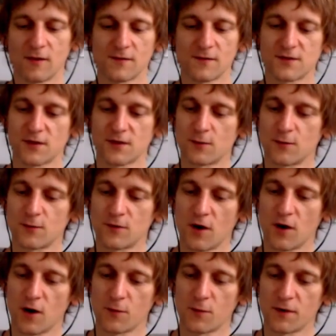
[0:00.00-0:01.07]
also
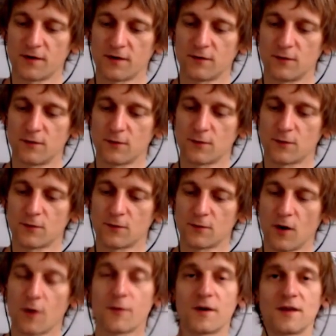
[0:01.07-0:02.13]
go
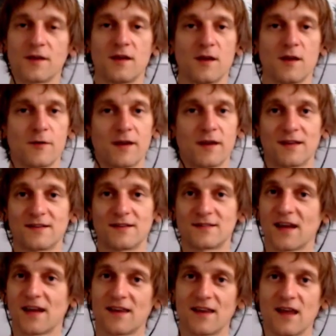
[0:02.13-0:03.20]
into orienteering in
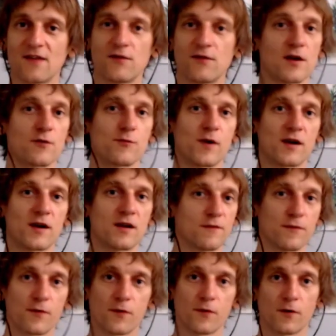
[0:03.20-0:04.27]
Scandinavia and running
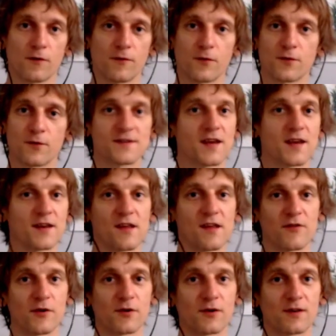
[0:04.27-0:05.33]
for
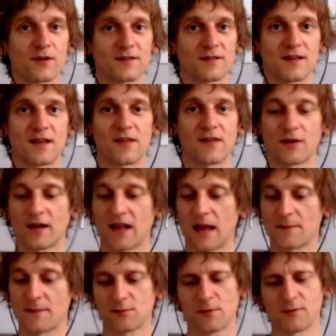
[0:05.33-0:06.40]
Scandinavian
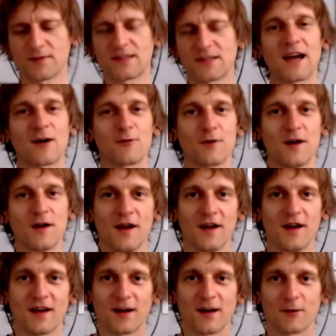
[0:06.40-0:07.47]
clubs. We will see how
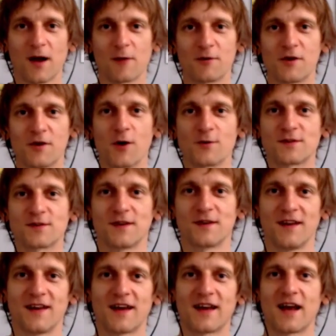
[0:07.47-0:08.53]
it goes
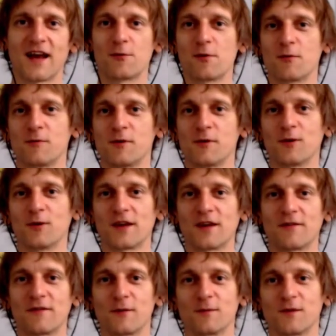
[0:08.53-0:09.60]
and how we'll be
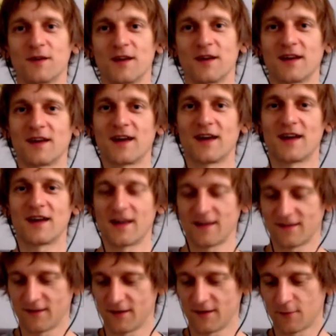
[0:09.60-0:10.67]
looking from
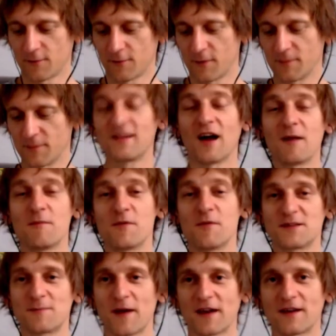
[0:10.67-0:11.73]
from the time
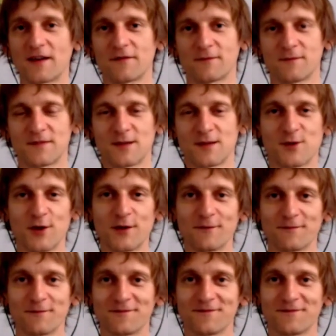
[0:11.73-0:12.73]
perspective. Sounds good?